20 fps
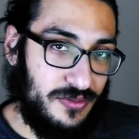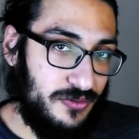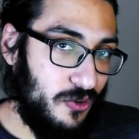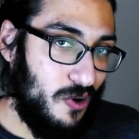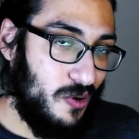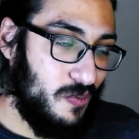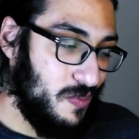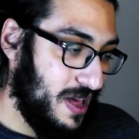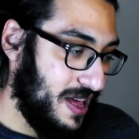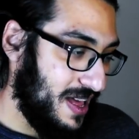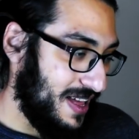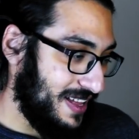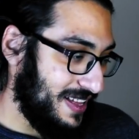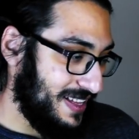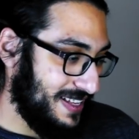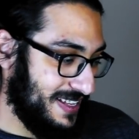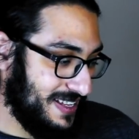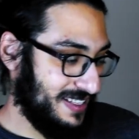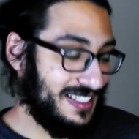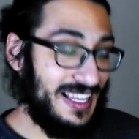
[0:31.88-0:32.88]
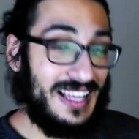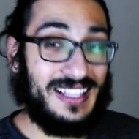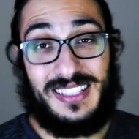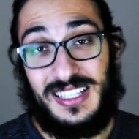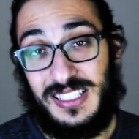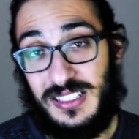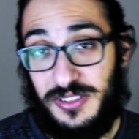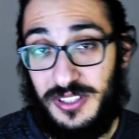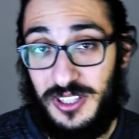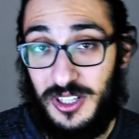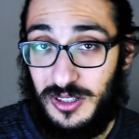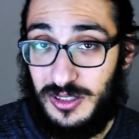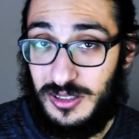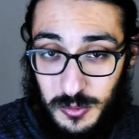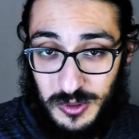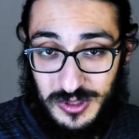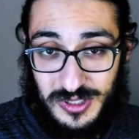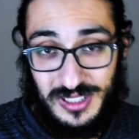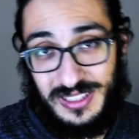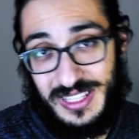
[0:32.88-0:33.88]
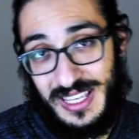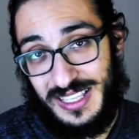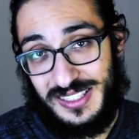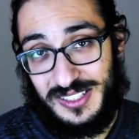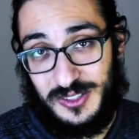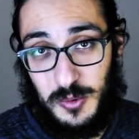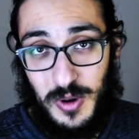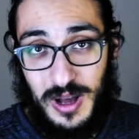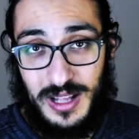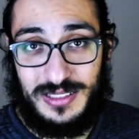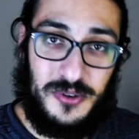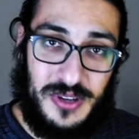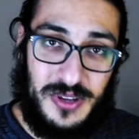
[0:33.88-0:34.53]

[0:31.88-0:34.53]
from Sunday's video was the Death Squad